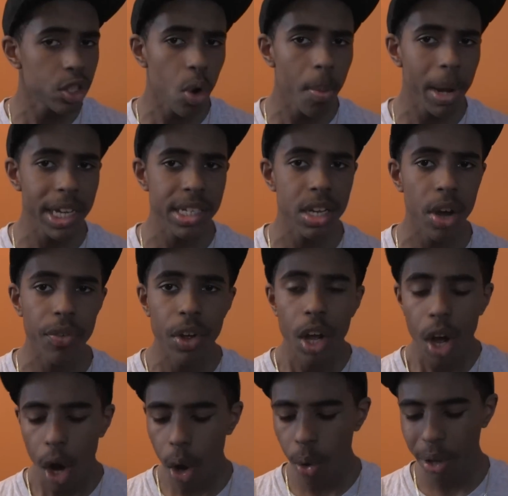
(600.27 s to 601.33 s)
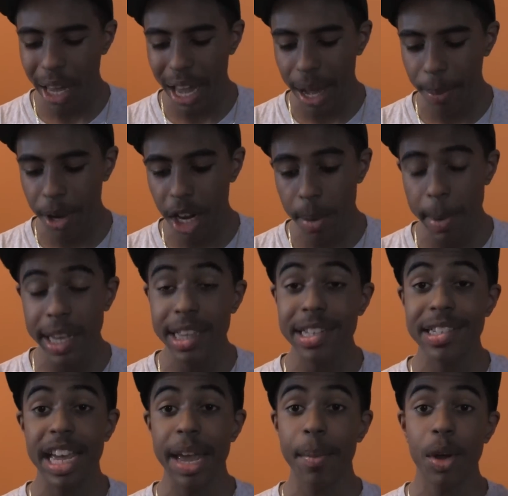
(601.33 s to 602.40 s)
told myself, okay, I'm gonna make
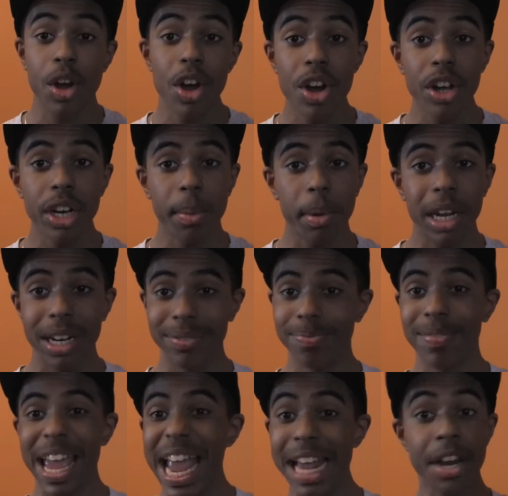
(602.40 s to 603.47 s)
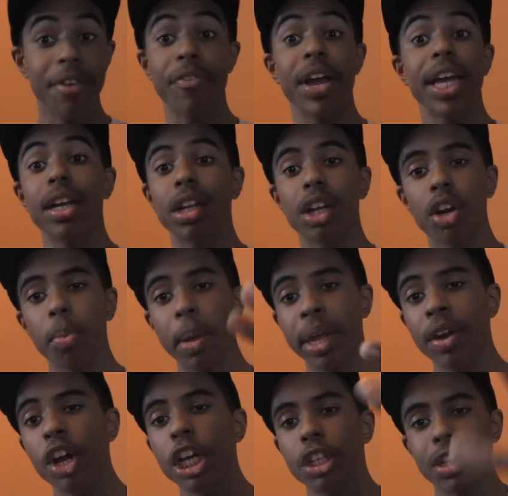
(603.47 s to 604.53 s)
this game good, I'm gonna innovate a little
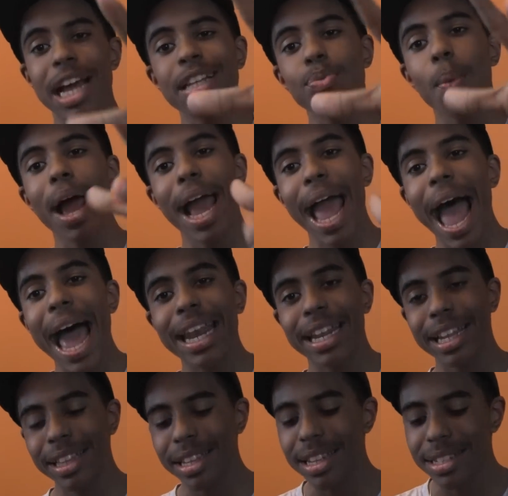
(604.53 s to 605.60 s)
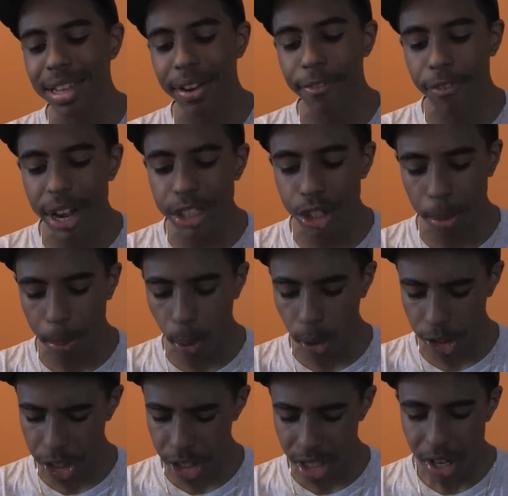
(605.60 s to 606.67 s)
bit, so that's why I added in these adventure
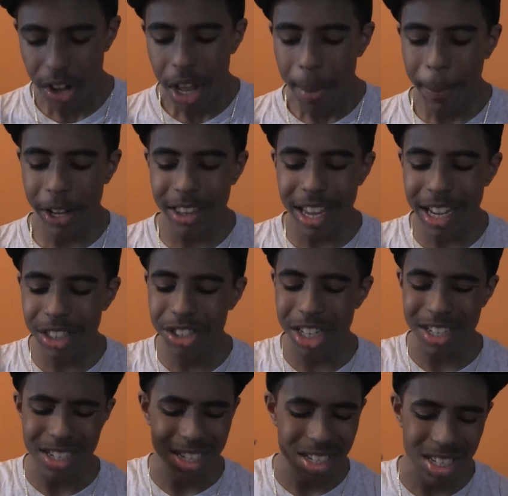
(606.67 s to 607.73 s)
portions, but they just